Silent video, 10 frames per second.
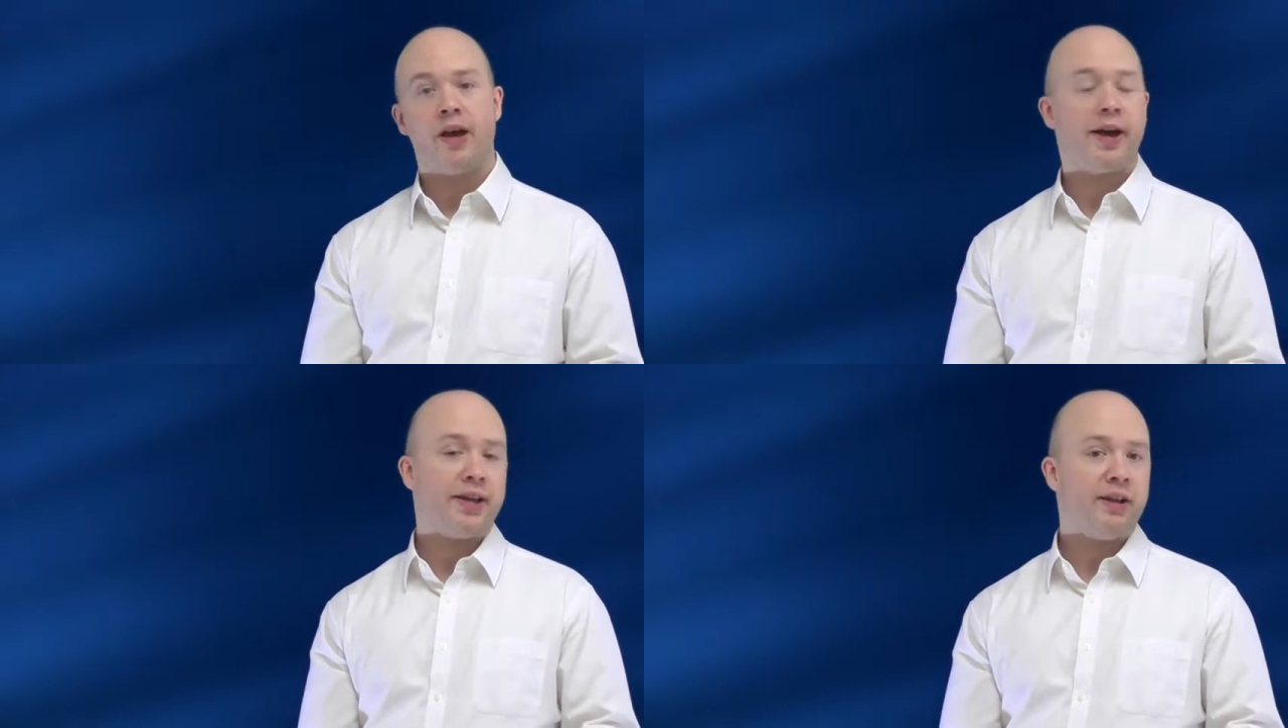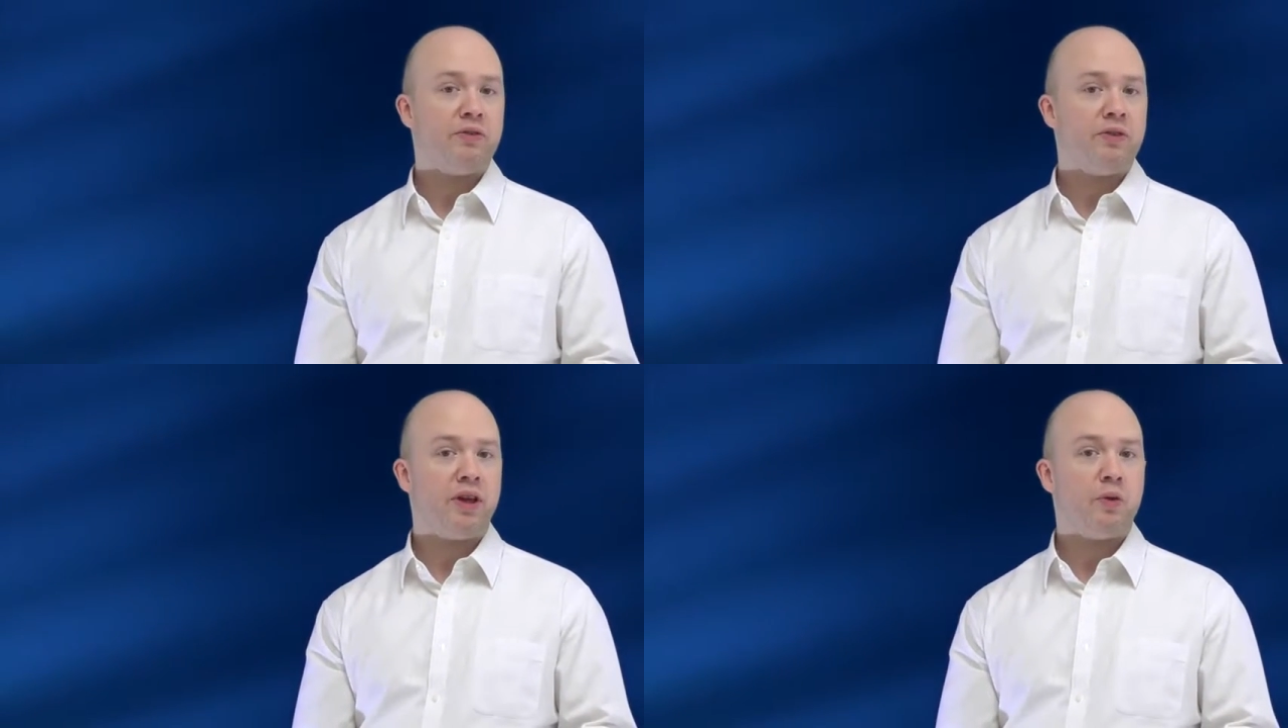I can
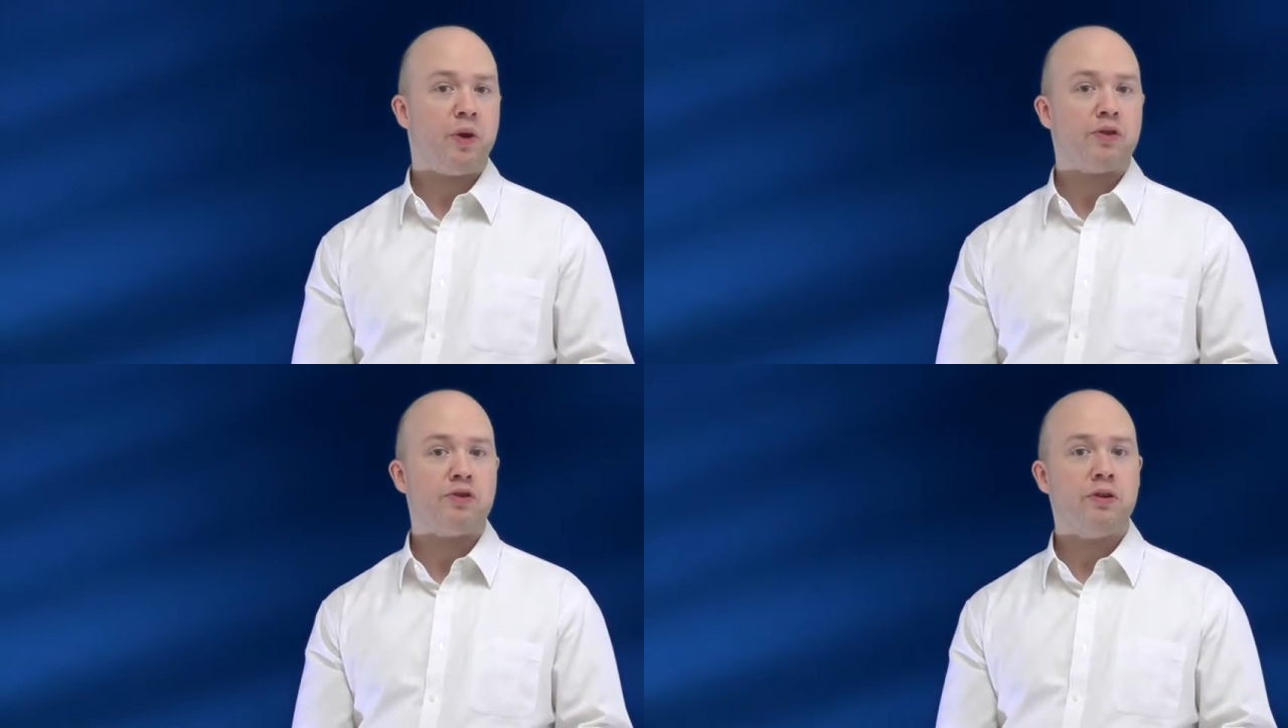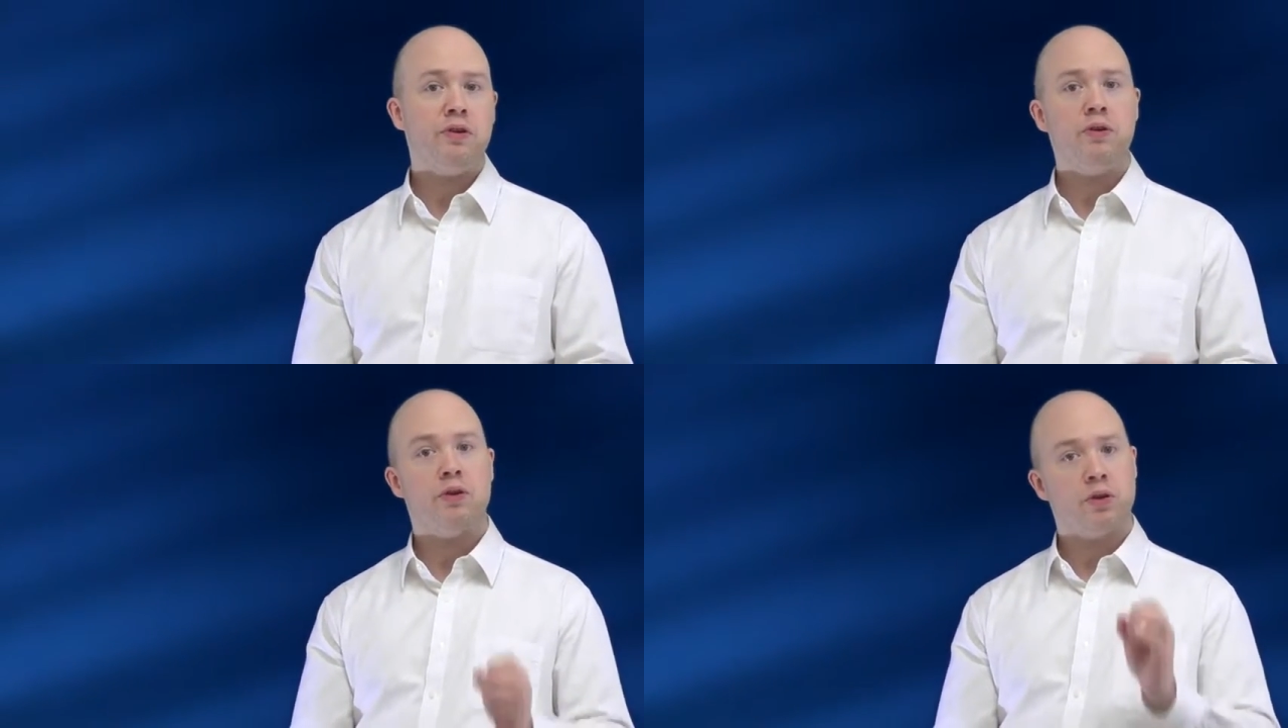answer that
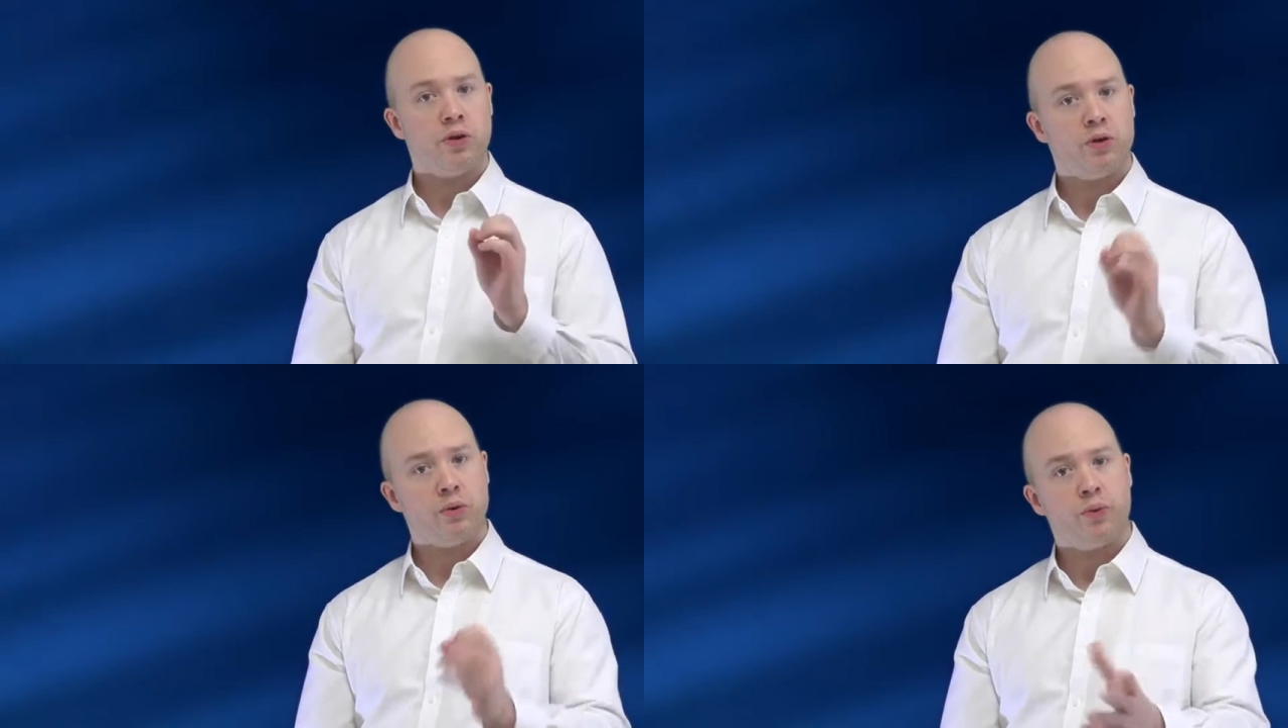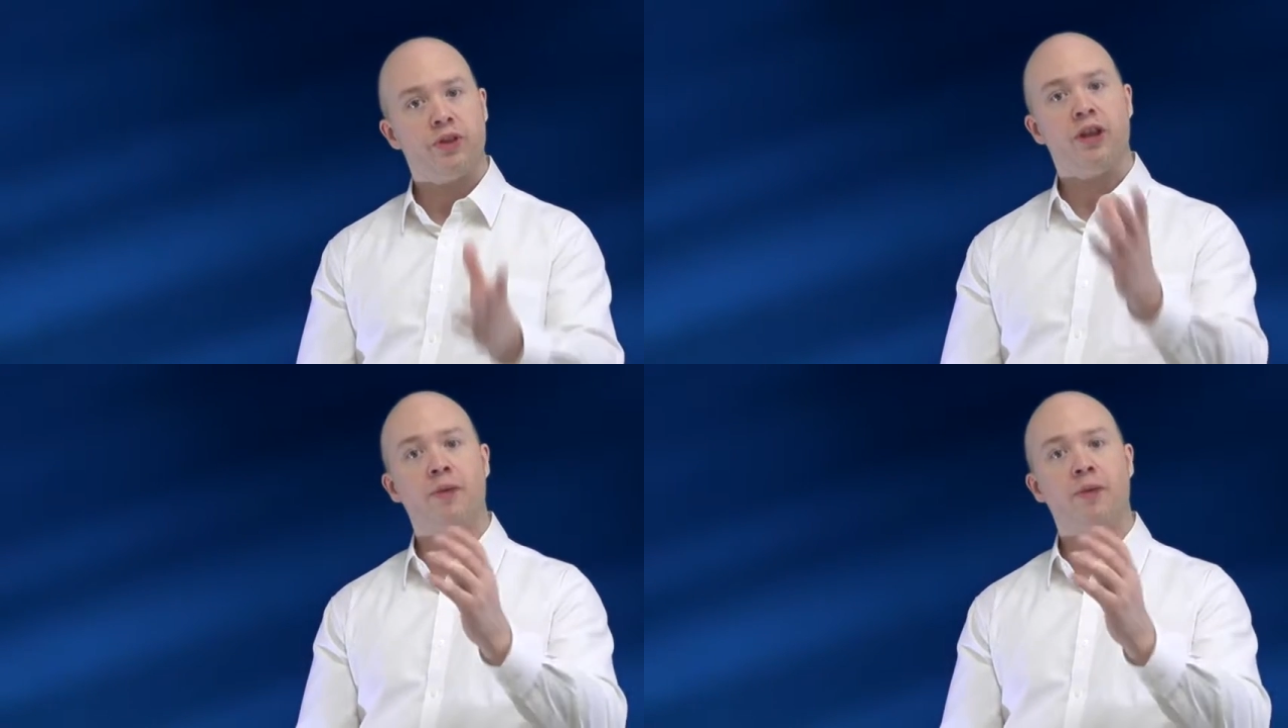question with